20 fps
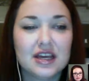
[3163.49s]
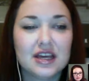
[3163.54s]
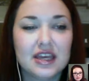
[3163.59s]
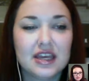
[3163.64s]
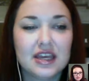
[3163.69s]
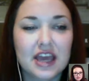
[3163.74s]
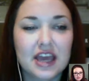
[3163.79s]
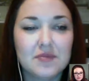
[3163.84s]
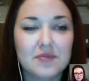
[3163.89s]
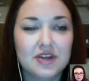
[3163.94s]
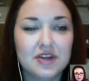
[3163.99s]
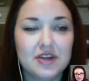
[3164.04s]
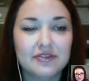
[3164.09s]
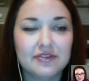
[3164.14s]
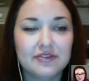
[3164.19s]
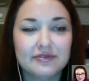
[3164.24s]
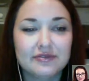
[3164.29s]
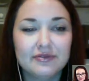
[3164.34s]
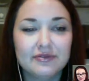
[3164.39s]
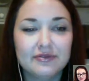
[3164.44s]
Cam
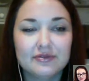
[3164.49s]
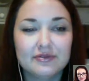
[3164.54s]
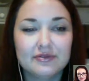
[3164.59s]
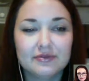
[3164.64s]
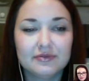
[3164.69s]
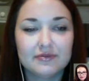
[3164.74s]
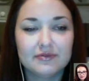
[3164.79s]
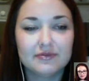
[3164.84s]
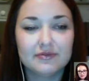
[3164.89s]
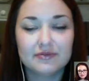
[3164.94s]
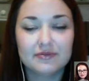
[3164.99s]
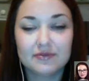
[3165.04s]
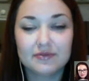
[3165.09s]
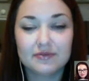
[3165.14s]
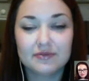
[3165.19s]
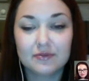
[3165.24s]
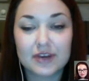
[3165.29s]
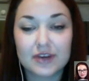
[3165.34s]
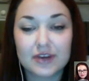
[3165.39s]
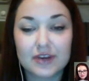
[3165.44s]
Newton,
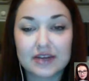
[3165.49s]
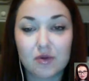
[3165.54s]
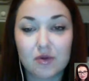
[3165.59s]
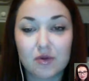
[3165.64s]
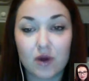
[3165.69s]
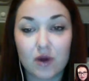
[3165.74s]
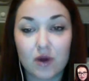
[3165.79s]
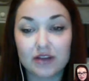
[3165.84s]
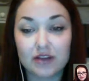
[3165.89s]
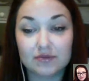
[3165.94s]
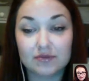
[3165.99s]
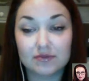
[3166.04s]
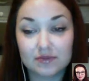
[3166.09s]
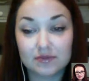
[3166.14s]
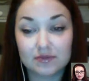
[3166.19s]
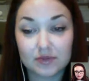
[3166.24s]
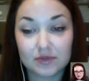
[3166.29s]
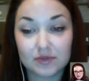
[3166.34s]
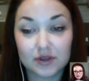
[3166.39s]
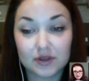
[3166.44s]
ranked number 1,
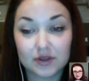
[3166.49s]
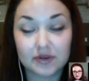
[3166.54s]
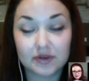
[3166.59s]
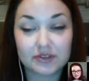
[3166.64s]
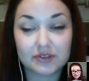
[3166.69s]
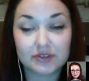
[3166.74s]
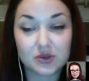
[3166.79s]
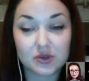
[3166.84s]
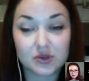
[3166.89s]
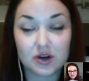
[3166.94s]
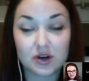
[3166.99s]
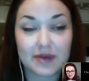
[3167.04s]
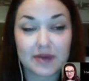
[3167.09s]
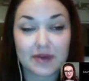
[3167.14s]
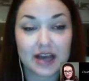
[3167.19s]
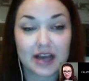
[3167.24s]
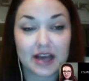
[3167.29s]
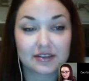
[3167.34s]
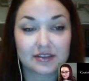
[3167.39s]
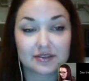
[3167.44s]
going first
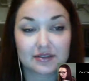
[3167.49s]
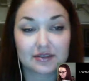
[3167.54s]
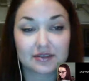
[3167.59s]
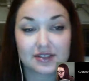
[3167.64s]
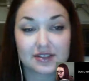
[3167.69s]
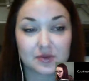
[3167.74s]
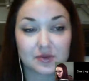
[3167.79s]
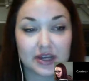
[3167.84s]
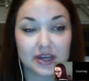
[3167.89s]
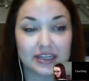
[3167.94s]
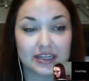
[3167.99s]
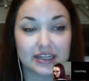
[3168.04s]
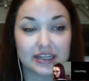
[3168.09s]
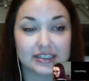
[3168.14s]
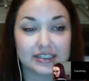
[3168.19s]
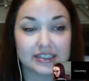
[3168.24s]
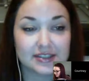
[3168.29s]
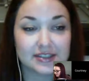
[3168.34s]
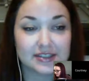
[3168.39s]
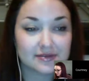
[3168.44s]
quarterback. That's the way it
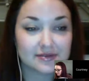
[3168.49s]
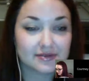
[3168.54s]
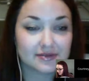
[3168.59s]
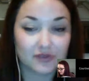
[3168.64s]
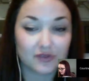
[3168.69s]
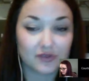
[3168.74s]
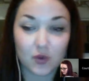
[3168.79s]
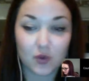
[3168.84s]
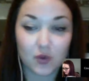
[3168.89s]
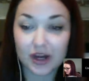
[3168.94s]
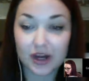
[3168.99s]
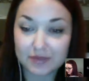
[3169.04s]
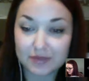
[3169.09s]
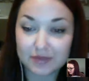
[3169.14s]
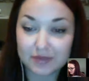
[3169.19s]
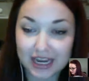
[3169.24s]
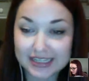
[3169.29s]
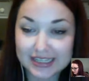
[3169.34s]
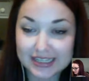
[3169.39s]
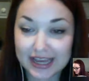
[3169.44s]
is. If you want him, you
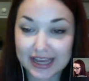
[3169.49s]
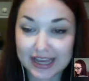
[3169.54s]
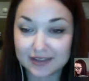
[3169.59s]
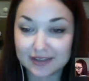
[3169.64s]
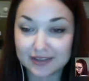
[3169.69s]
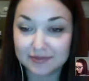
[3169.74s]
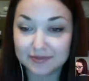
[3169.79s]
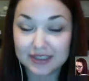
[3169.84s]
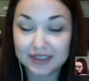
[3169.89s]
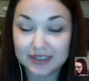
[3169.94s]
gotta take him.